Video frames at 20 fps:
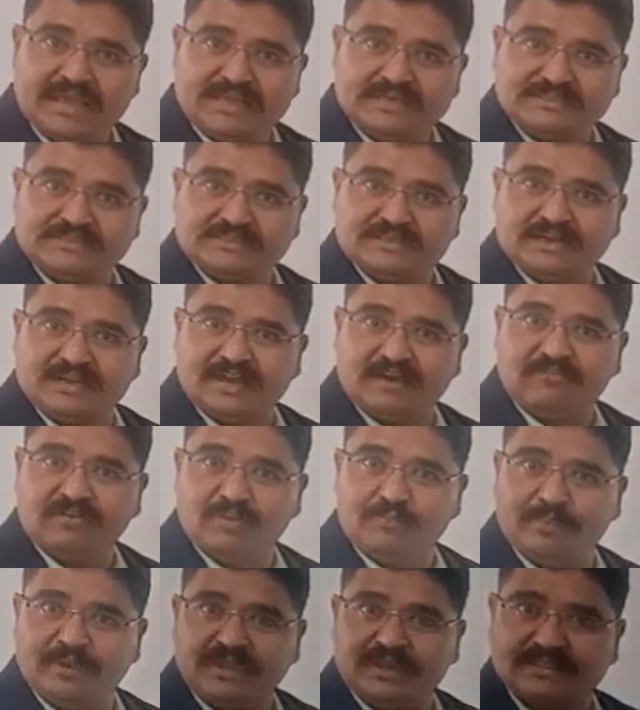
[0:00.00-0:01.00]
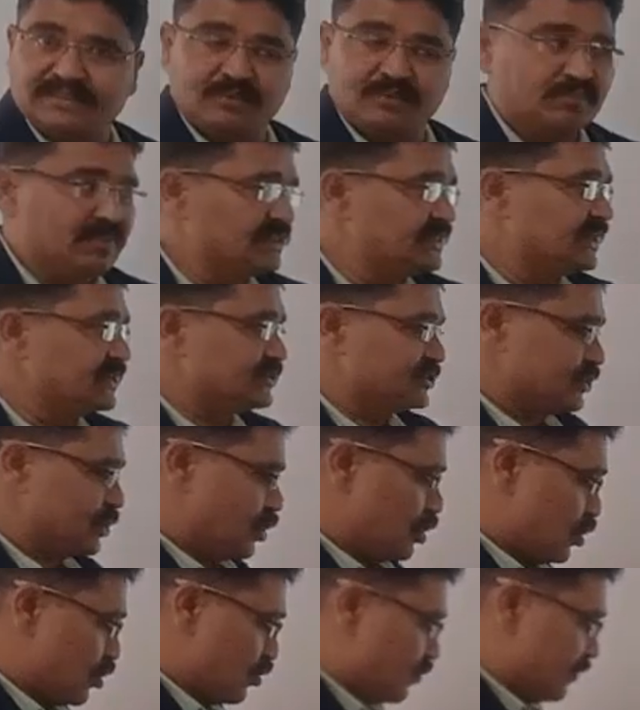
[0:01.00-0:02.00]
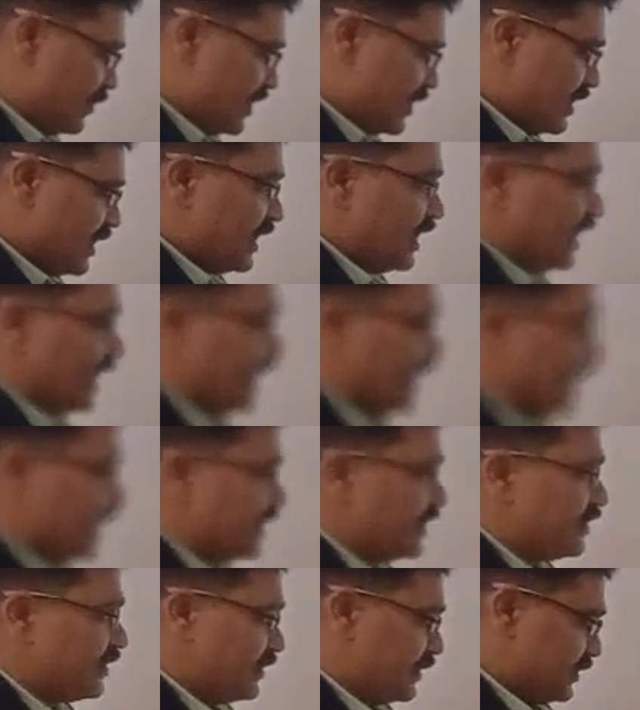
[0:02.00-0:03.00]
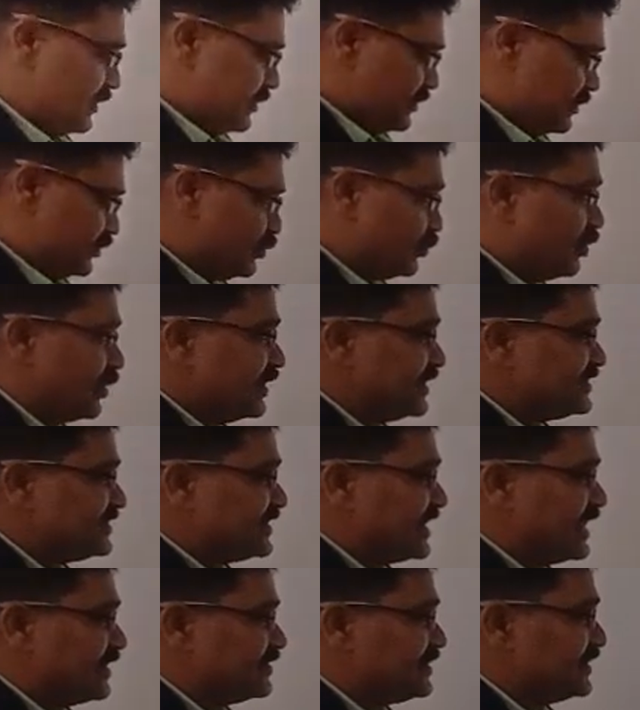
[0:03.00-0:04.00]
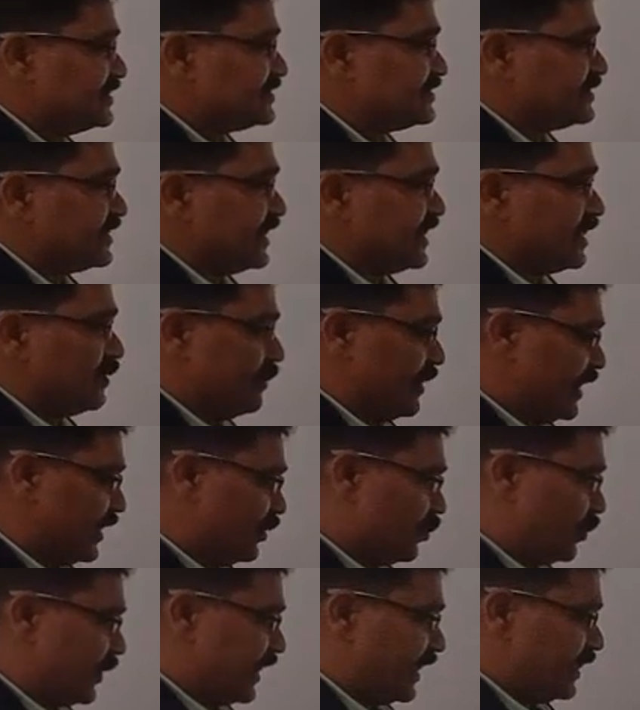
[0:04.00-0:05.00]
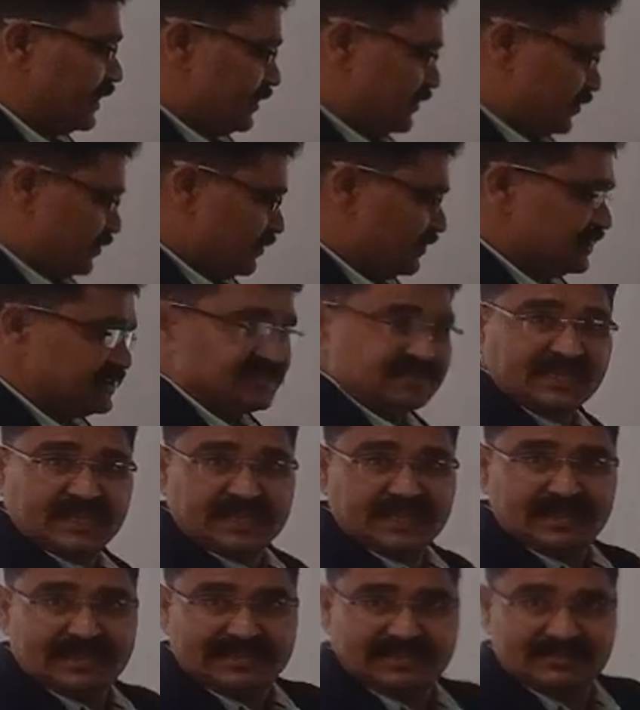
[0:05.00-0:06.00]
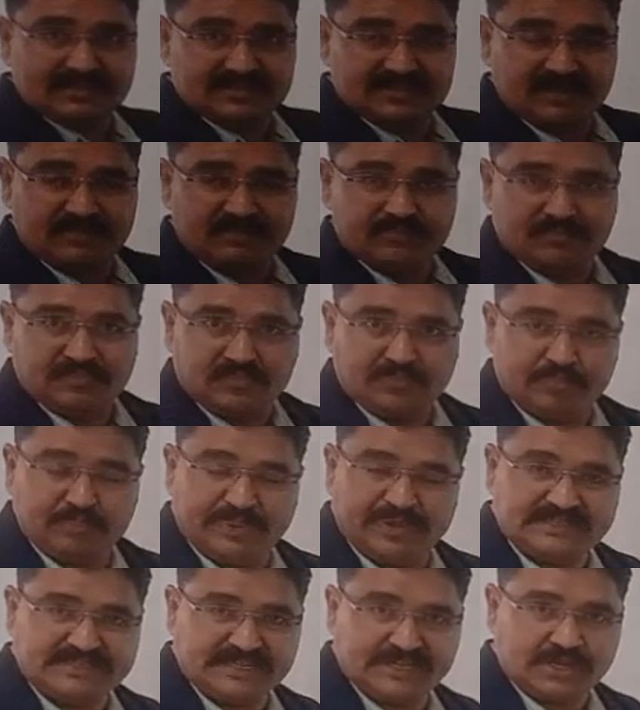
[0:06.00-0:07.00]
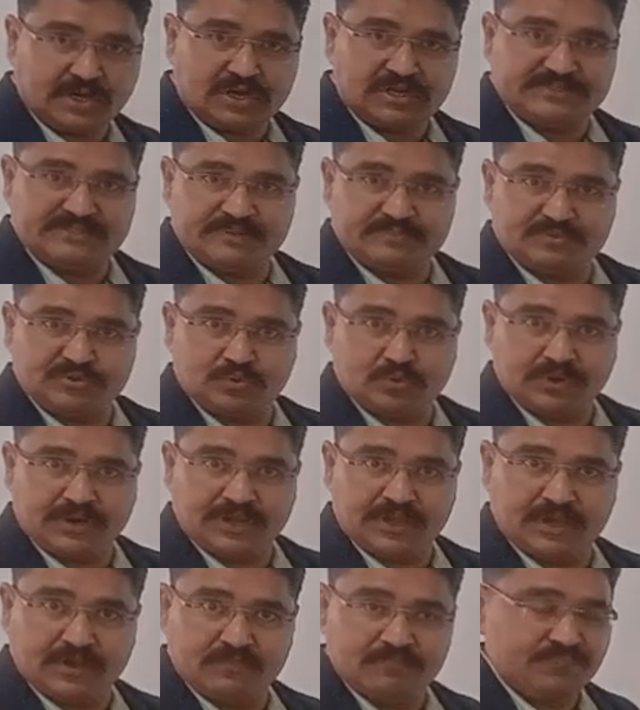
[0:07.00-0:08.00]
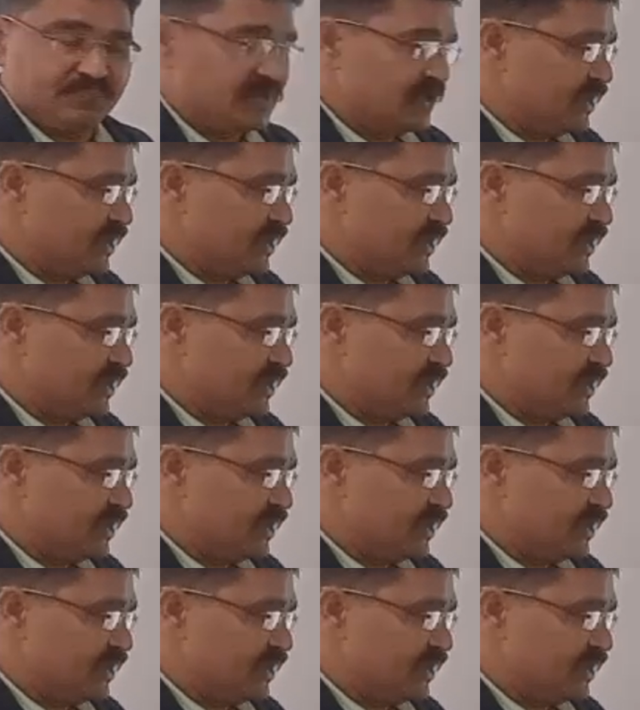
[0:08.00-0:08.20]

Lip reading: is developing in the mother's womb, and to understand this in a better way, we will see some basic concepts over here.